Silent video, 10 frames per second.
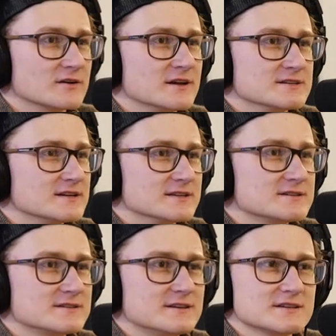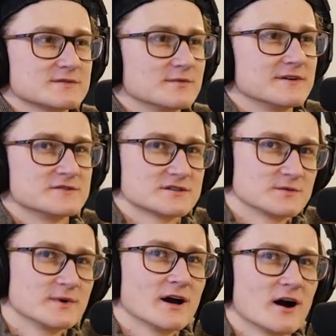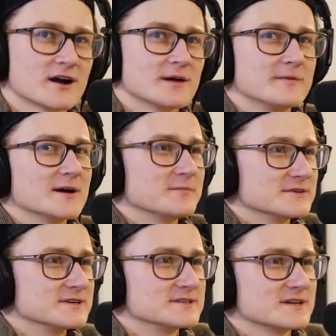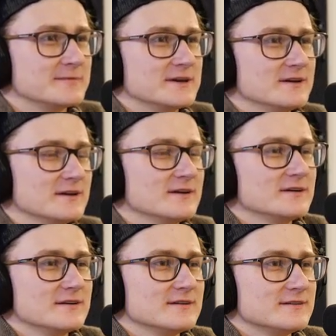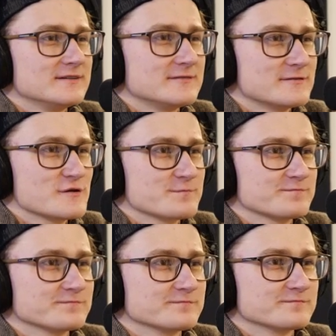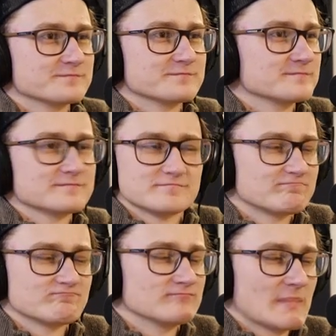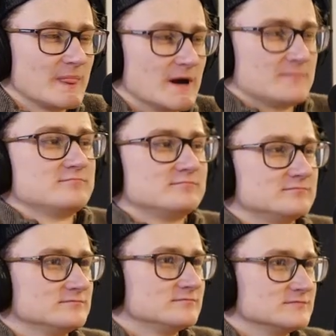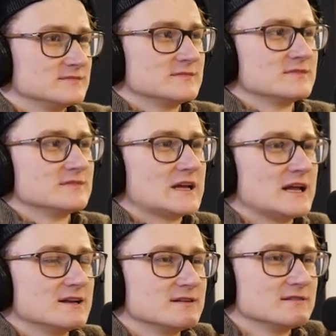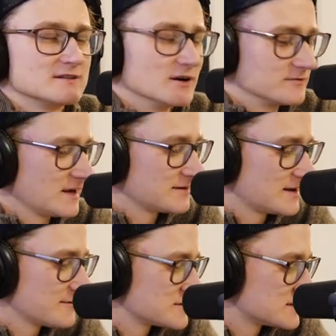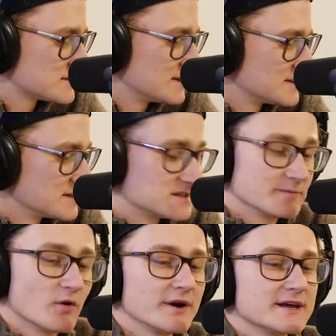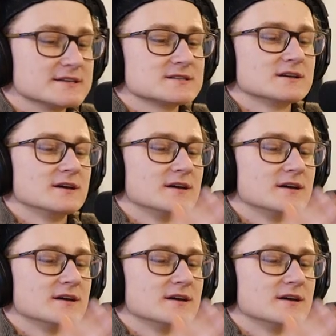No, this, is not any this, particular just, person. We are coming up with these. I mean, yeah. I mean, that was I don't know anybody no. on campus like that. No, that so. that was just an instance. The point is,